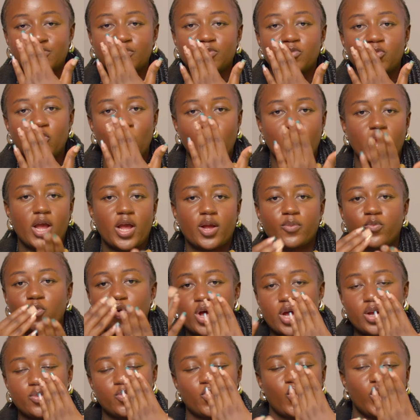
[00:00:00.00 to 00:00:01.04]
by your
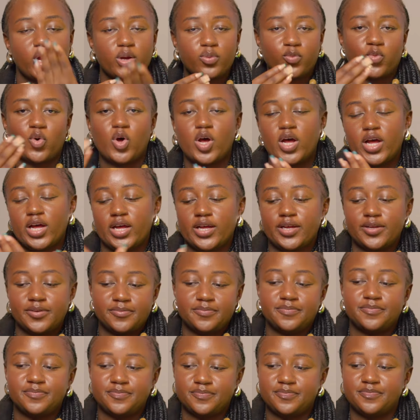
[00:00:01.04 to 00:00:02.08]
people, not by
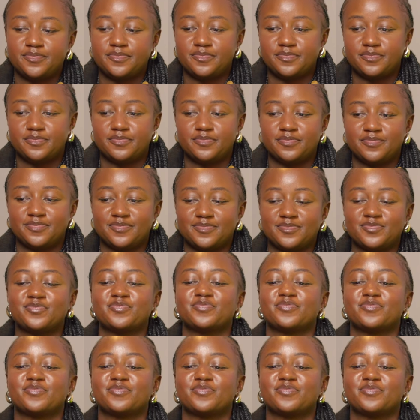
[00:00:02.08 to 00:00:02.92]
me or anyone else.